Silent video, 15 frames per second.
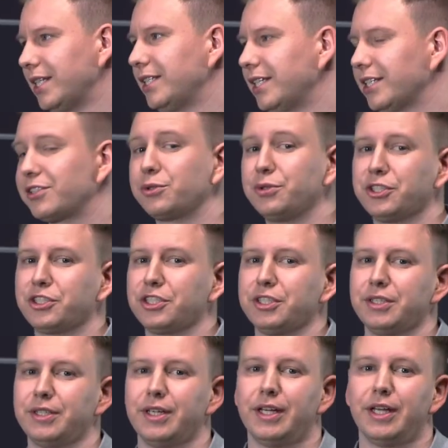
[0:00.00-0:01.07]
Yes, Christian.
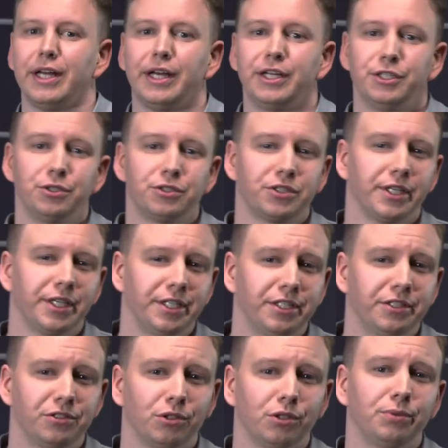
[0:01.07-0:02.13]
You say
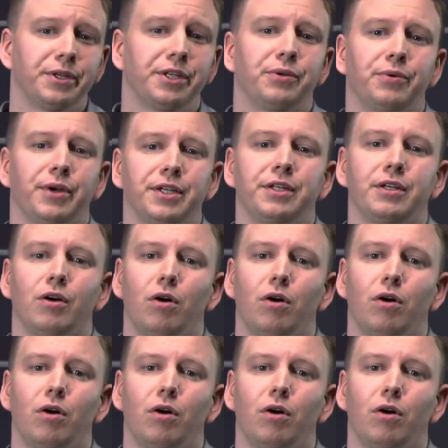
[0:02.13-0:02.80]
he's already running